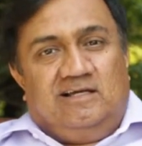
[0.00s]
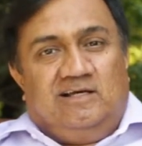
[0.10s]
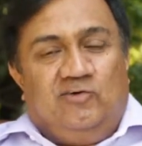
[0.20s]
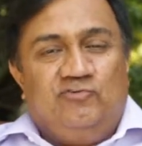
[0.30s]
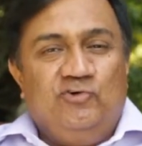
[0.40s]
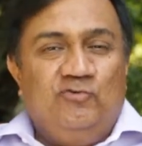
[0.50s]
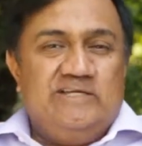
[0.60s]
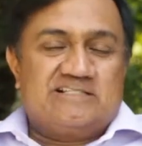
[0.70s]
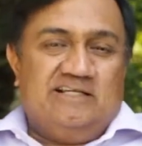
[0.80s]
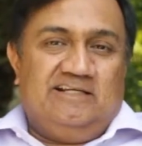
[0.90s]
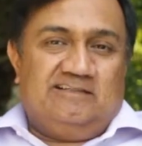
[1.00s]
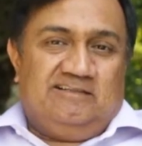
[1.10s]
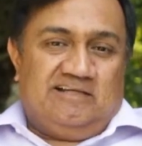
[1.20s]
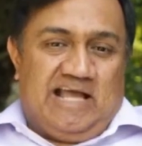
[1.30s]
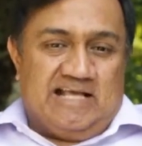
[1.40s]
A few weeks
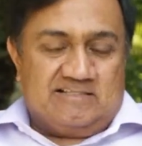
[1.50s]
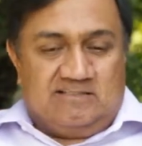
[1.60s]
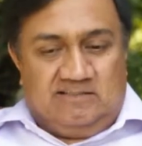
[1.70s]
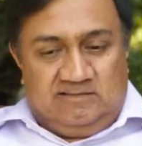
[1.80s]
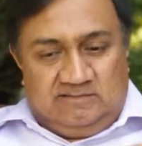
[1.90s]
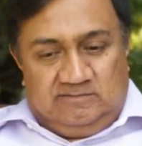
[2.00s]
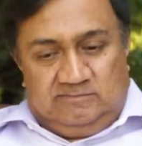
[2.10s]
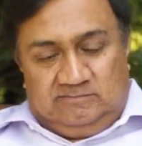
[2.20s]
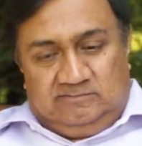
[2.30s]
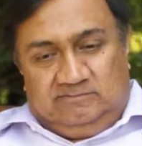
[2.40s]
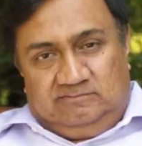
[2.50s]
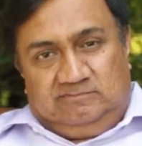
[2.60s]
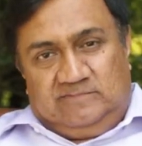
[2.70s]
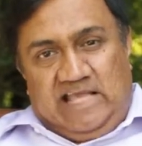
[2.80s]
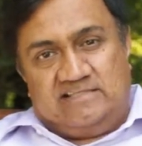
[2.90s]
later, as
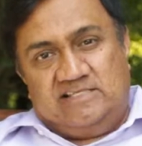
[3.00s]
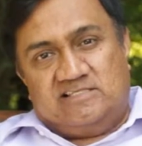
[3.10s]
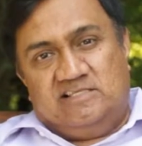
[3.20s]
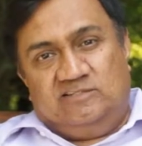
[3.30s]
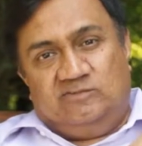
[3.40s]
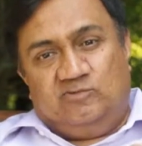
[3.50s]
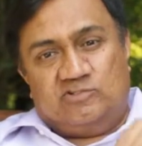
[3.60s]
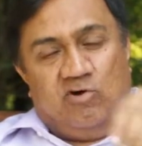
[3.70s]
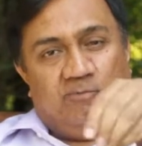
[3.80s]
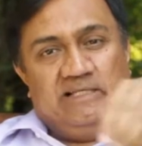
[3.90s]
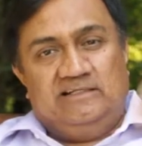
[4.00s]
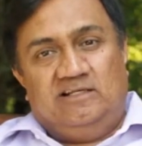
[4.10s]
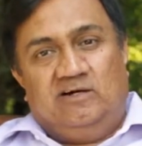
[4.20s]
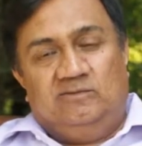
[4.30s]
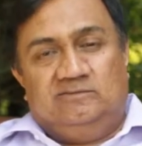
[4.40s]
his son was hobbling
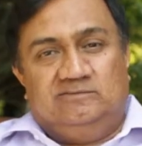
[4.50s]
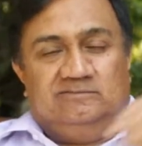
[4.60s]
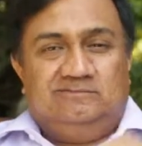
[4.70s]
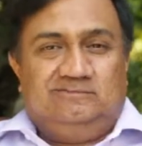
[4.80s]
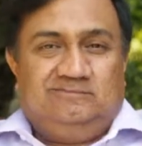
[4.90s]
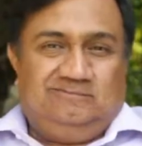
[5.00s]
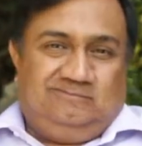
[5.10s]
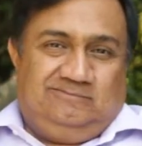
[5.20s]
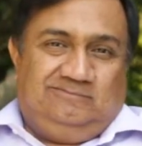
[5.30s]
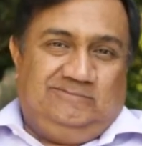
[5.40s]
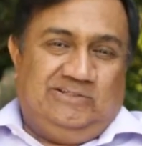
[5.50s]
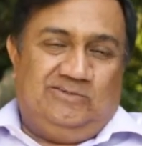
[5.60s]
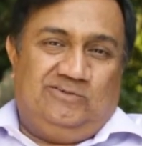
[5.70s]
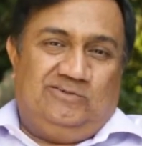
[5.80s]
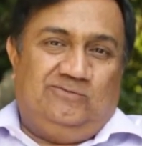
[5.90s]
down, you
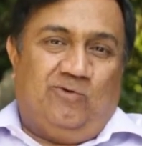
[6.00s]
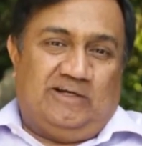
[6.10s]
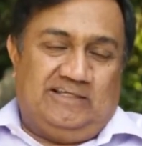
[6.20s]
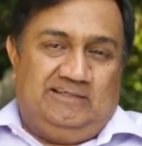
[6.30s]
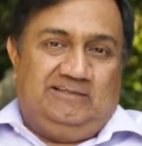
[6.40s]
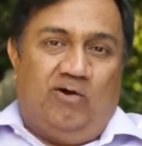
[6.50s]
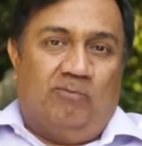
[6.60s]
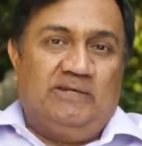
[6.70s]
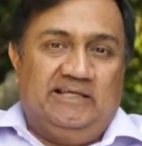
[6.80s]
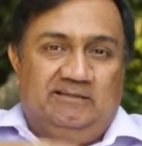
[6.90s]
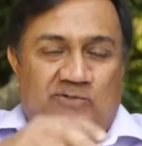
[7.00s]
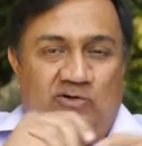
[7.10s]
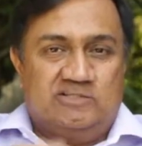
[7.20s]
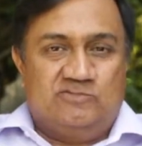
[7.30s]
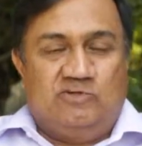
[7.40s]
know, walking, hobbling,
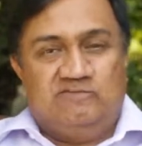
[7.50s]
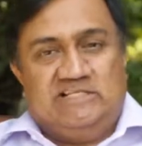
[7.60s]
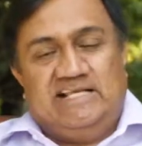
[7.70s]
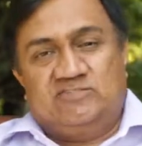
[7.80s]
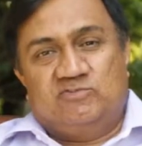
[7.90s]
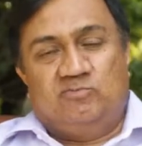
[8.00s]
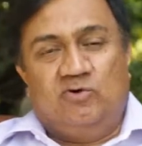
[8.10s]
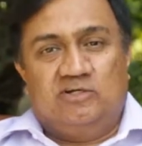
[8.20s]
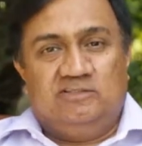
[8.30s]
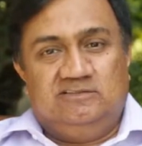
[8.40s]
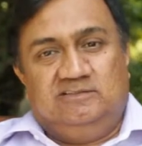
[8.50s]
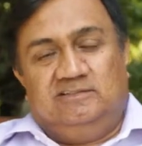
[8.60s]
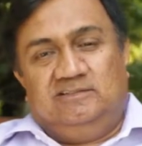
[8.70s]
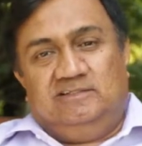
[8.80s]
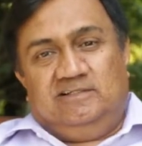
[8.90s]
because one of his legs was broken,
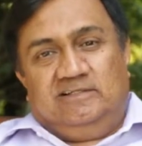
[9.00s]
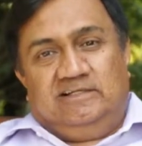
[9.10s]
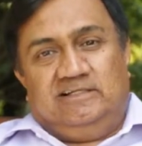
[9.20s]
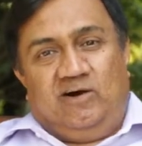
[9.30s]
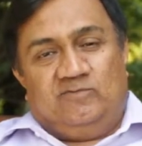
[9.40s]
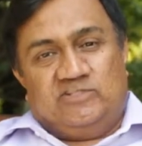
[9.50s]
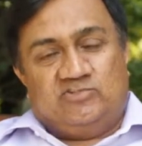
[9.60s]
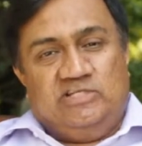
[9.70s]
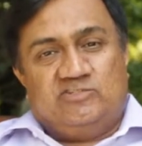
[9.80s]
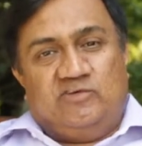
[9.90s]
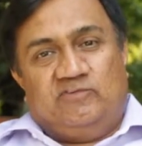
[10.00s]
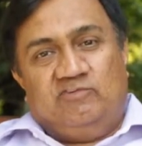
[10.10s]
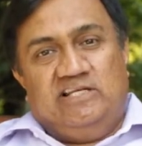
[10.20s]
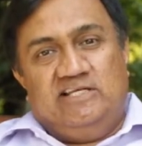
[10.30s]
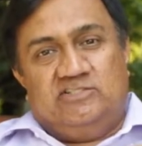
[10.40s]
down the streets of the
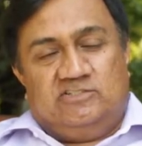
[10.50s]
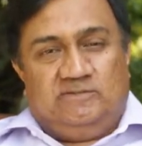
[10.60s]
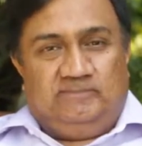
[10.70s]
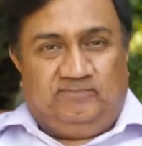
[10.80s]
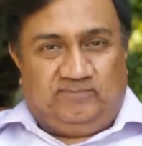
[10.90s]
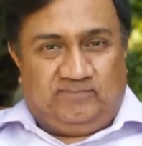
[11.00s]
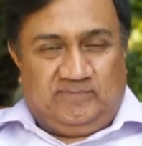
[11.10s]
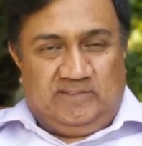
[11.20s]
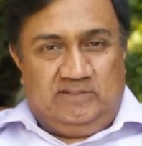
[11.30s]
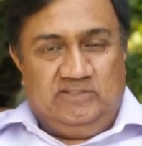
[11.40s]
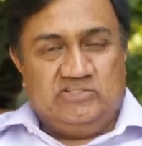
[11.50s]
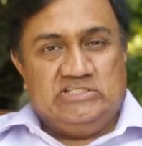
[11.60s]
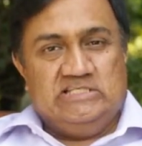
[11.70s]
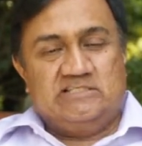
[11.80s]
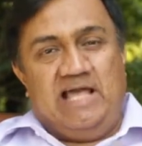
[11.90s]
village, he
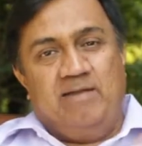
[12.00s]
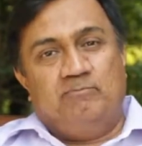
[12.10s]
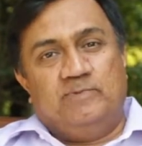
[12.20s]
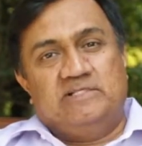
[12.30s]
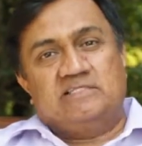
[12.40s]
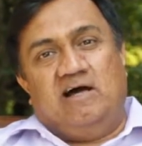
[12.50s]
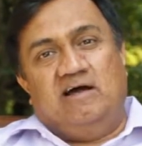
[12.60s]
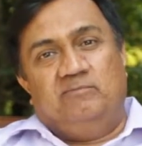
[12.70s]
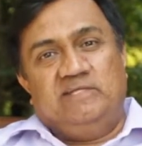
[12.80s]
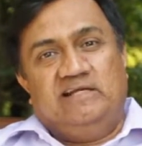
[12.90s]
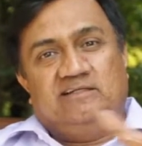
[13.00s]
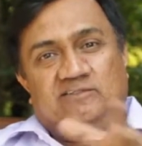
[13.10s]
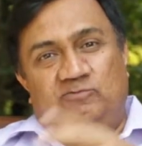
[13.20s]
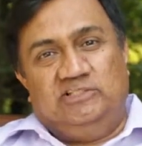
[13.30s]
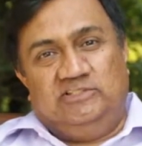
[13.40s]
sees the emperor's army enter
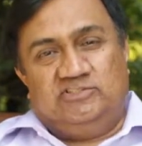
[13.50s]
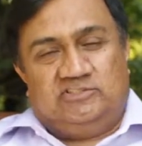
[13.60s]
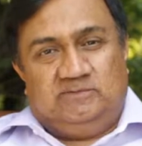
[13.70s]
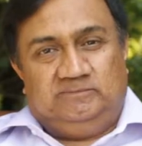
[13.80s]
the village.